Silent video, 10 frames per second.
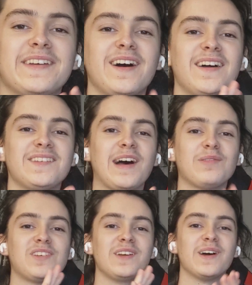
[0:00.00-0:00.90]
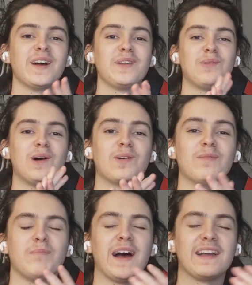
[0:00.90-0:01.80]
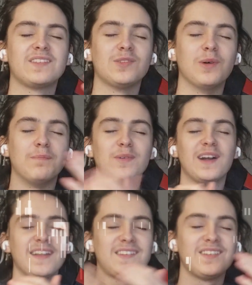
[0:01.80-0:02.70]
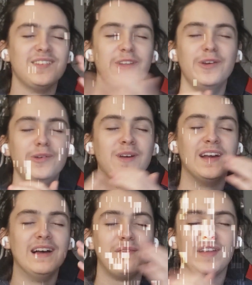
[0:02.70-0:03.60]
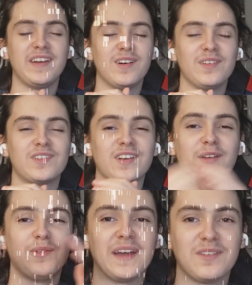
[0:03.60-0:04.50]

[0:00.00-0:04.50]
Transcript: Hey guys, how's it going and welcome back to a brand new video on the channel